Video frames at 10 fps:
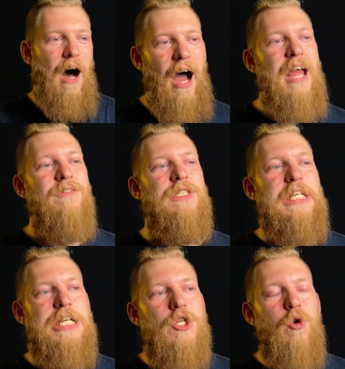I have
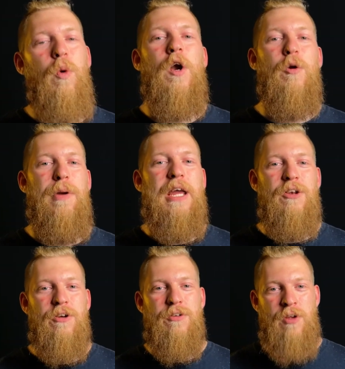seen Twitter
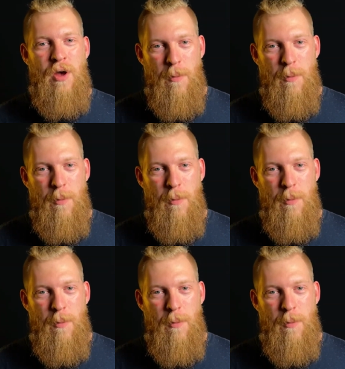pages